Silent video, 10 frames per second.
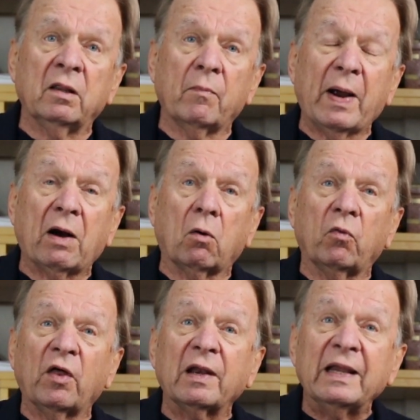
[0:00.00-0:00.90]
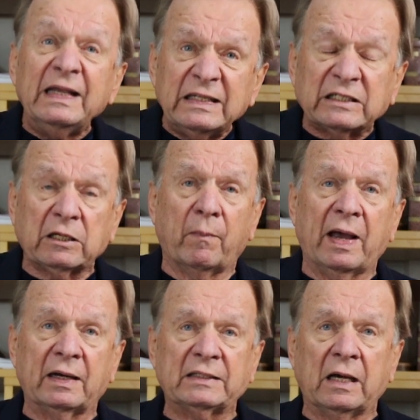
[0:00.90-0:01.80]
in the barrel the least
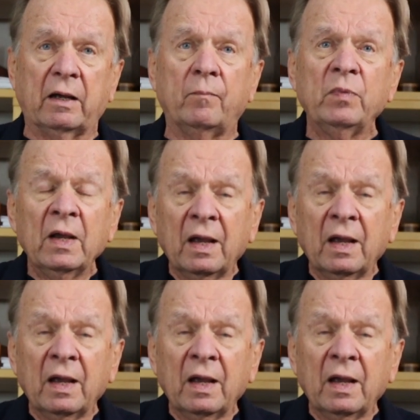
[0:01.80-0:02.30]
amount of time